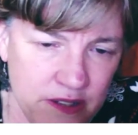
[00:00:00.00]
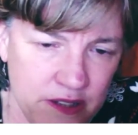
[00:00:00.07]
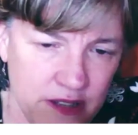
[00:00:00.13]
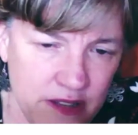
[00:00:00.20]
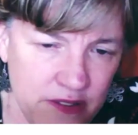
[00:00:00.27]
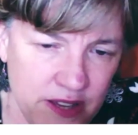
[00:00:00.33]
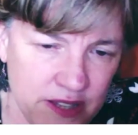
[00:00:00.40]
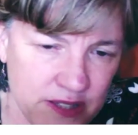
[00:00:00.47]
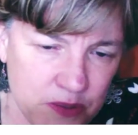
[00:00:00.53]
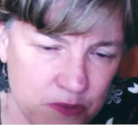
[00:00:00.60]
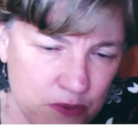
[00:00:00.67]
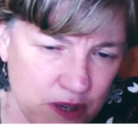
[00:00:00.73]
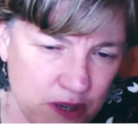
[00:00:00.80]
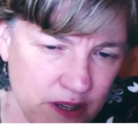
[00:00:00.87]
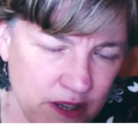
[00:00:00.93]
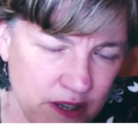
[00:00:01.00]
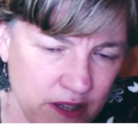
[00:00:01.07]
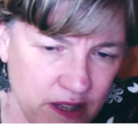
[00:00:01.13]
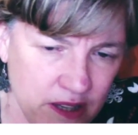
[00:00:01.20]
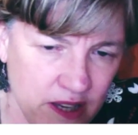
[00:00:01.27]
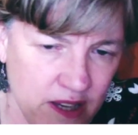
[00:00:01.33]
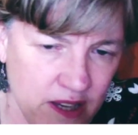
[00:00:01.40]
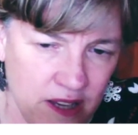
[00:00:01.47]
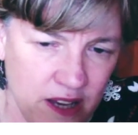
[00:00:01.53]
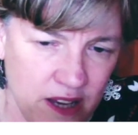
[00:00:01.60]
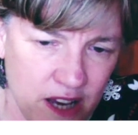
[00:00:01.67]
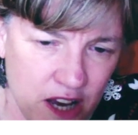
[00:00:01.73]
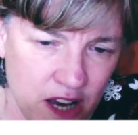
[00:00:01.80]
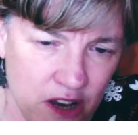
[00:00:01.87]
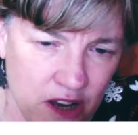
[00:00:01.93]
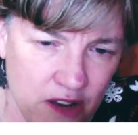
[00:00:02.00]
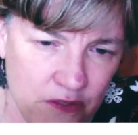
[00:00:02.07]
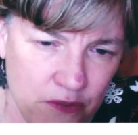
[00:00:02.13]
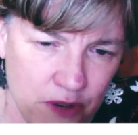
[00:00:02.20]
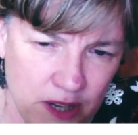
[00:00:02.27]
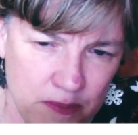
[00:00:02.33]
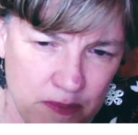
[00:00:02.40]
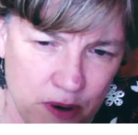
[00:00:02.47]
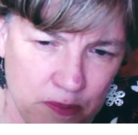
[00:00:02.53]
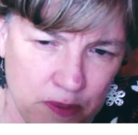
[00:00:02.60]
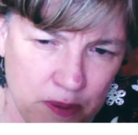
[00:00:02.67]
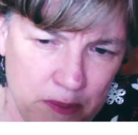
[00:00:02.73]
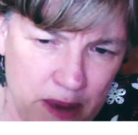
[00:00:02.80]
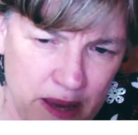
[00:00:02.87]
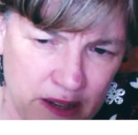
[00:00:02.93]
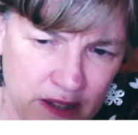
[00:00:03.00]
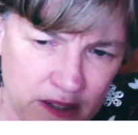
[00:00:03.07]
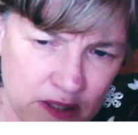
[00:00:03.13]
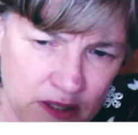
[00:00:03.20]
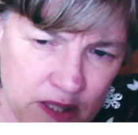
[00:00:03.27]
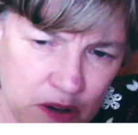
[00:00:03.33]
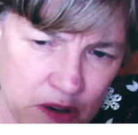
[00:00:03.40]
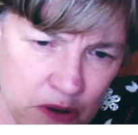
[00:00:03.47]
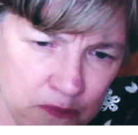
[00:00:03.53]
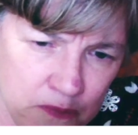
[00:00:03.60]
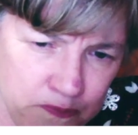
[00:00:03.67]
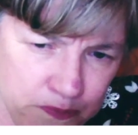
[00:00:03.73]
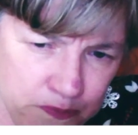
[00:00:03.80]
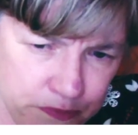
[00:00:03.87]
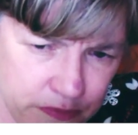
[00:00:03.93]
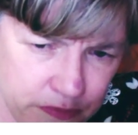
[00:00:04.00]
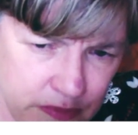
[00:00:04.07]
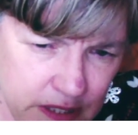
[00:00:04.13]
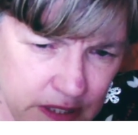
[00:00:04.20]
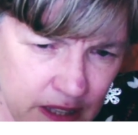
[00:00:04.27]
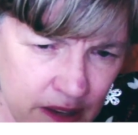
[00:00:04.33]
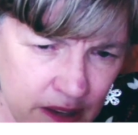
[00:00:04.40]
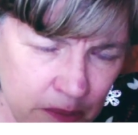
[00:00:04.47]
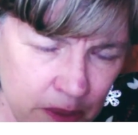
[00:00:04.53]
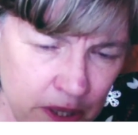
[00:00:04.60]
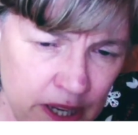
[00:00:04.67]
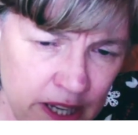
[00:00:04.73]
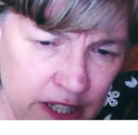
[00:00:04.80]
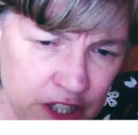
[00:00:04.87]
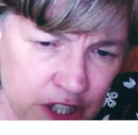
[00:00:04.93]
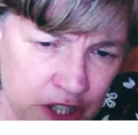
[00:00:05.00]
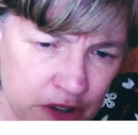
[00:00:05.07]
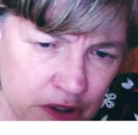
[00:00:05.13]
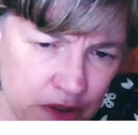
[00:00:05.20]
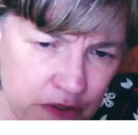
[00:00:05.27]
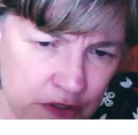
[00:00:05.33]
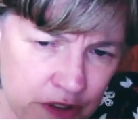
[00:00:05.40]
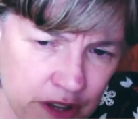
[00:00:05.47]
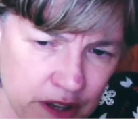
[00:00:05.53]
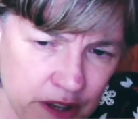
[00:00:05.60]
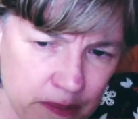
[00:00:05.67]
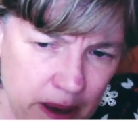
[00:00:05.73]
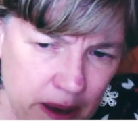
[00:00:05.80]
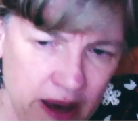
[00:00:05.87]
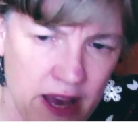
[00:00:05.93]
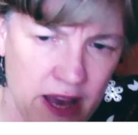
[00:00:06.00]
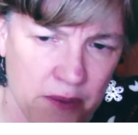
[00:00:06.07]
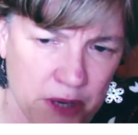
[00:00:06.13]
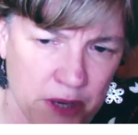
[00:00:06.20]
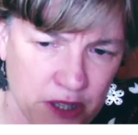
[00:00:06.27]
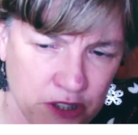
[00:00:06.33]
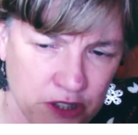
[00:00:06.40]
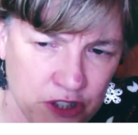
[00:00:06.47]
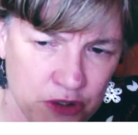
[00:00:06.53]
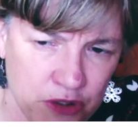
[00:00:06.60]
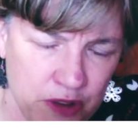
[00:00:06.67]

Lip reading: that's really really problematic. So we need to think about how we're going to do